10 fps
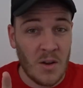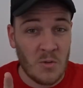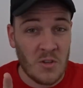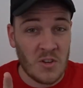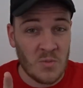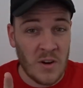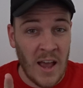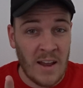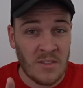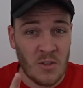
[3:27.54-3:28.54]
I also just want to
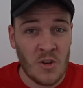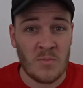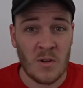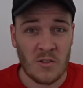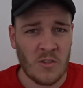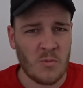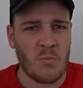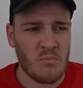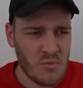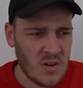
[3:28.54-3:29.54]
add, those monsters were
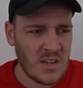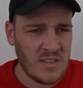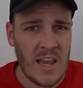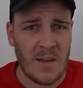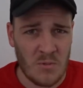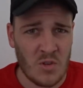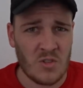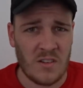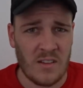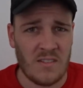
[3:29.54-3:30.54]
pretty damn
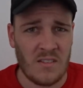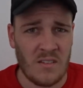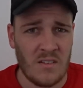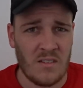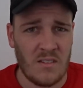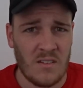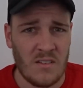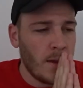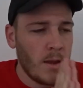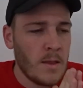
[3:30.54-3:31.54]
useless.
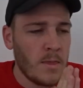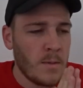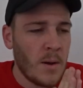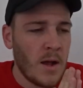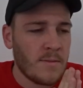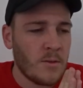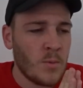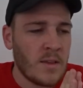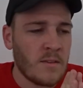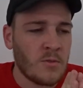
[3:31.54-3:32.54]
In the past few
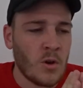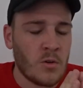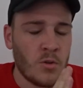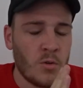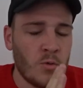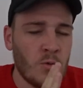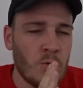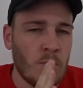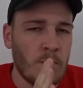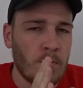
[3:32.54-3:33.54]
weeks of Doctor
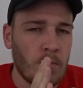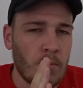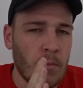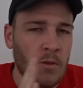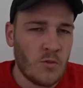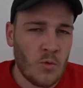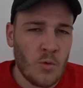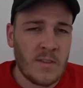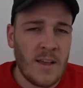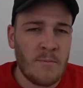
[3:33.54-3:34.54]
Who, the
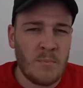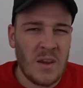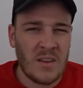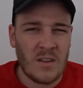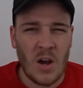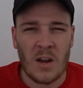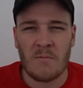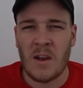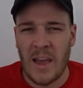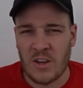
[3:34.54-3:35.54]
stories have been kind
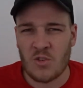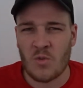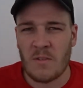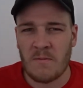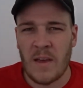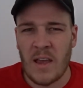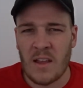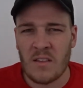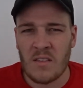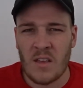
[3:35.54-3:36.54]
of lecturing
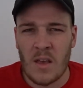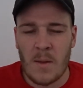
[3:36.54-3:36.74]
fans,